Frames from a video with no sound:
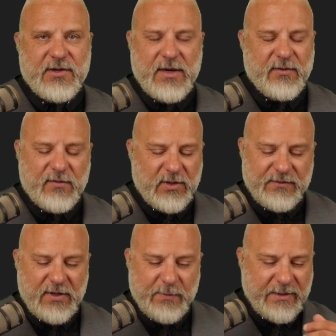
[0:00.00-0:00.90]
driving revoked, I'll
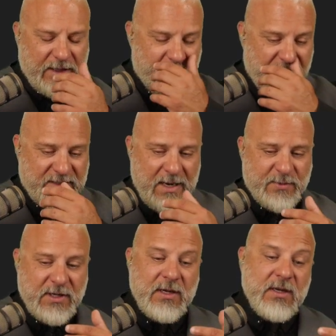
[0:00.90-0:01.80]
talk about that a million
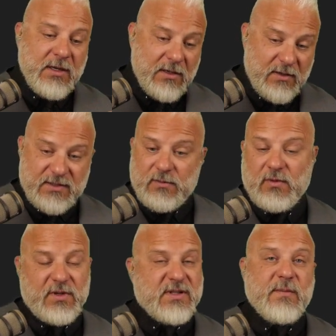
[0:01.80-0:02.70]
times.
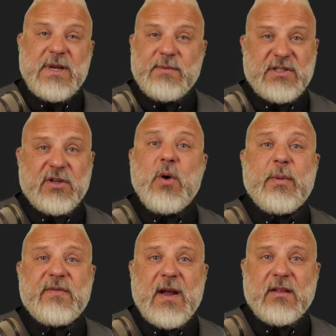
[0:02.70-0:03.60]
Sometimes it's
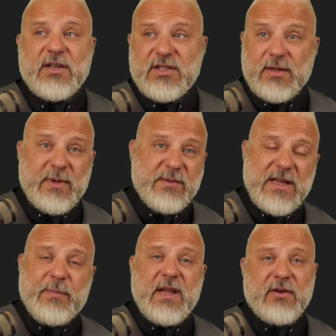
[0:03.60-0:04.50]
equipment violation, sometimes it's
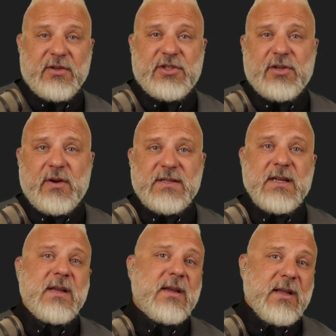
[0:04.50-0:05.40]
not paying your insurance,
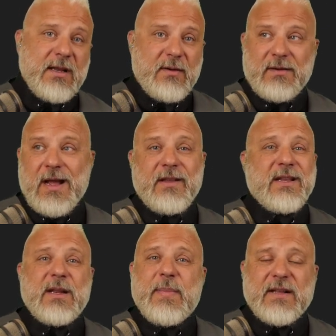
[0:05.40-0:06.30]
and how you're going to
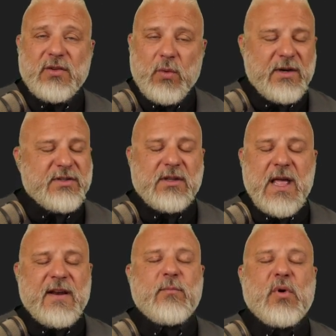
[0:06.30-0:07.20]
get back to work. There's a
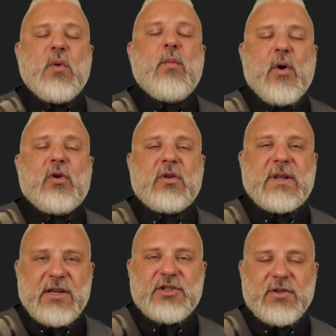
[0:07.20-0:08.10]
lot of moral
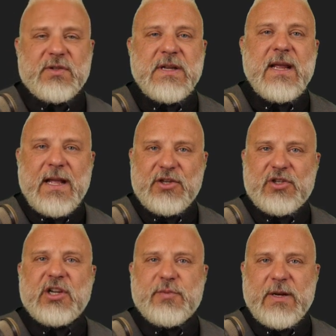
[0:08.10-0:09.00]
issues and
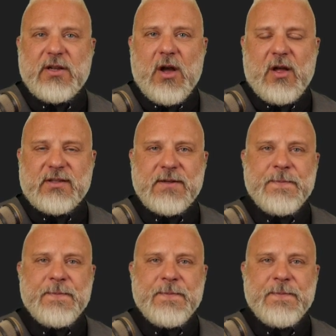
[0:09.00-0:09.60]
judgment calls